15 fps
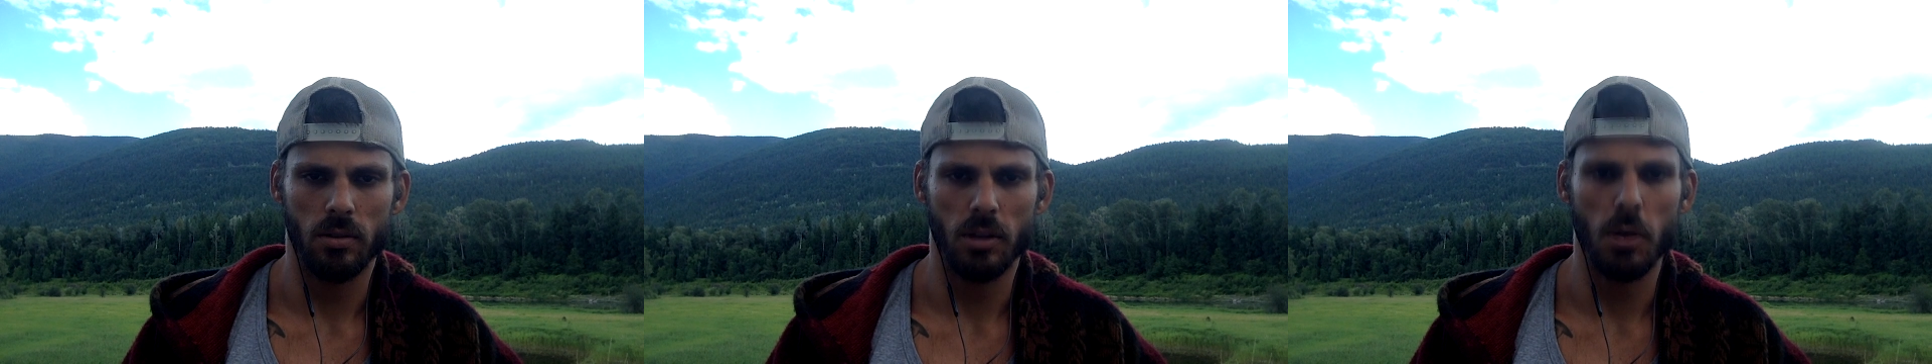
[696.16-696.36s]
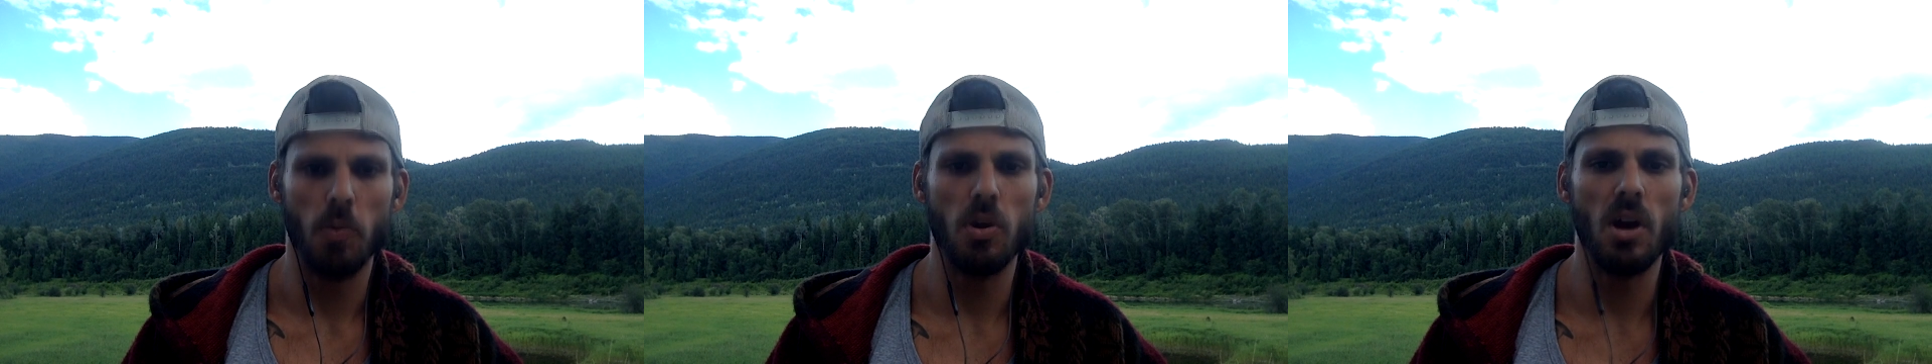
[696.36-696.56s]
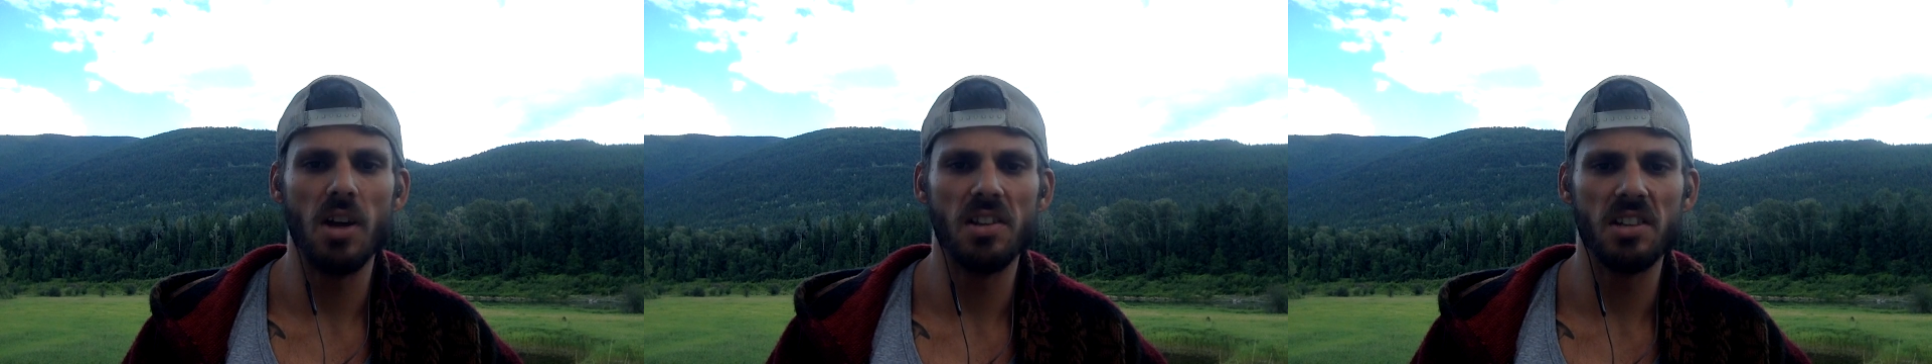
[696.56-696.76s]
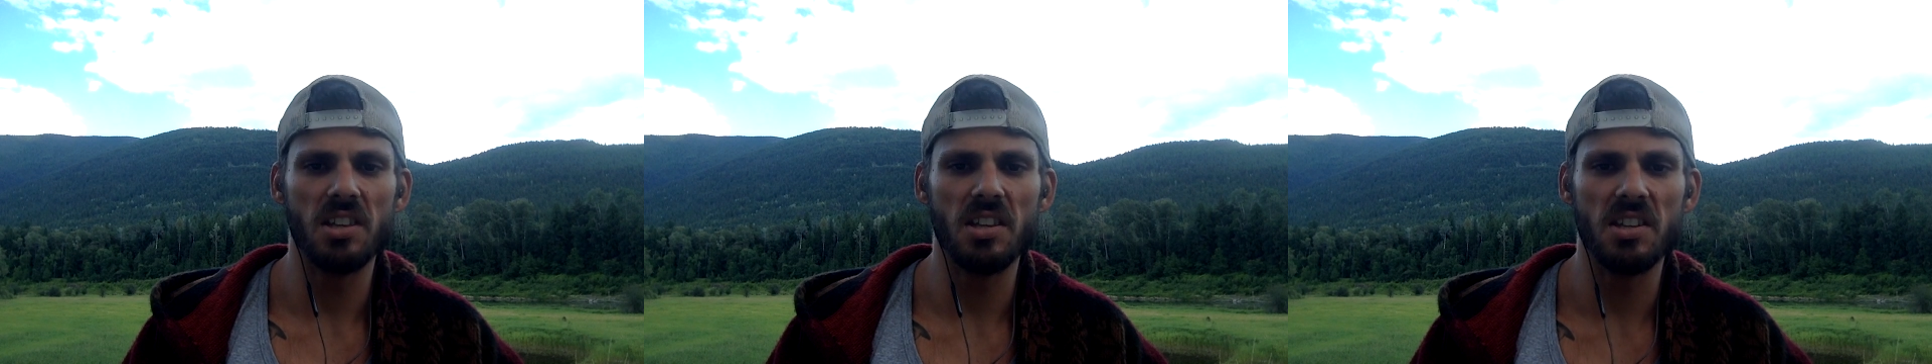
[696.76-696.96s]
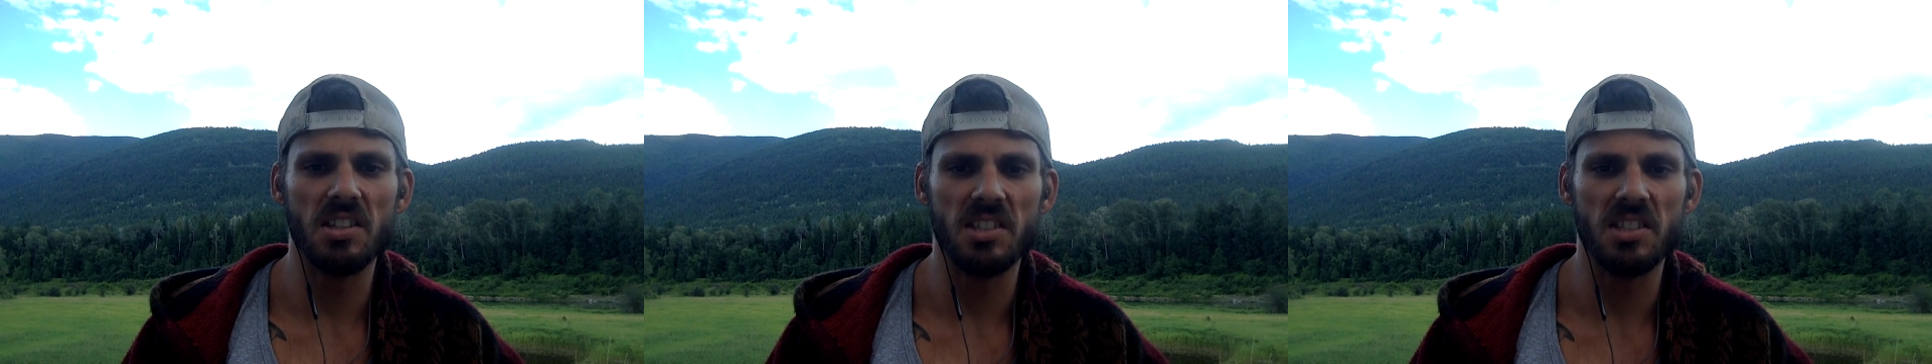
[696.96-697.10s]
Can we not see the